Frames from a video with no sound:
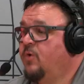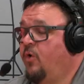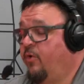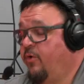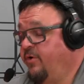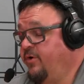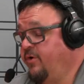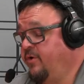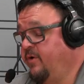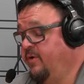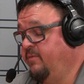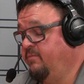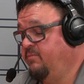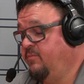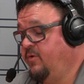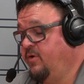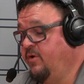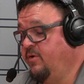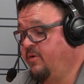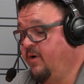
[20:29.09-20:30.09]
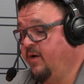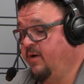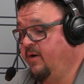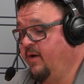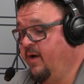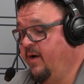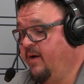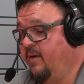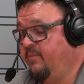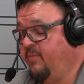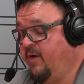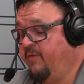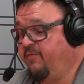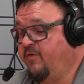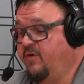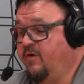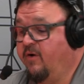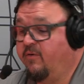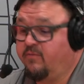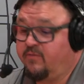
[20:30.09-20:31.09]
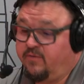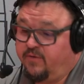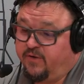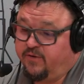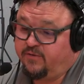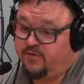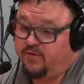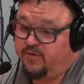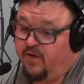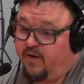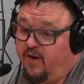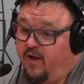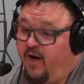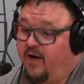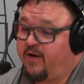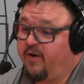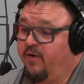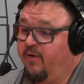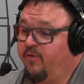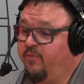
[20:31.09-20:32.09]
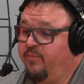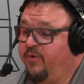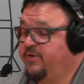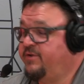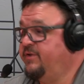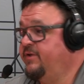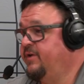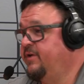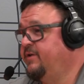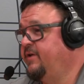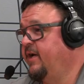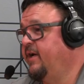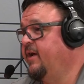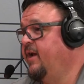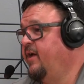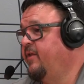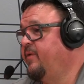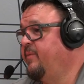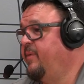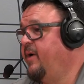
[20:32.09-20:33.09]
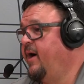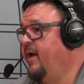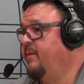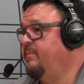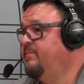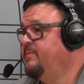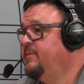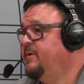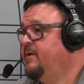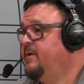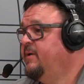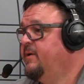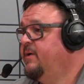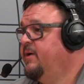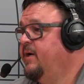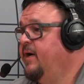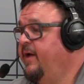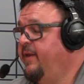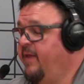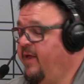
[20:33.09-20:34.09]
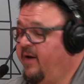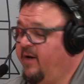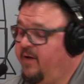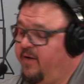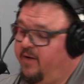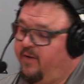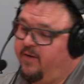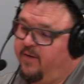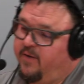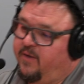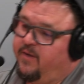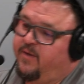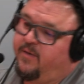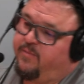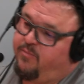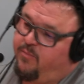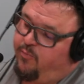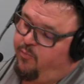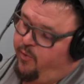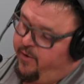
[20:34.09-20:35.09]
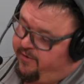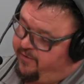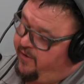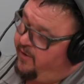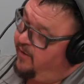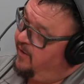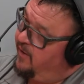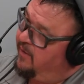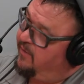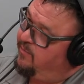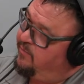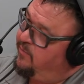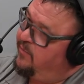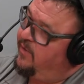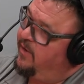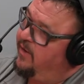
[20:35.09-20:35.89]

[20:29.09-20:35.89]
Or you can you can uh, if you don't use the lock and load bushing, you can take it out the bottom. Okay. And then with the little.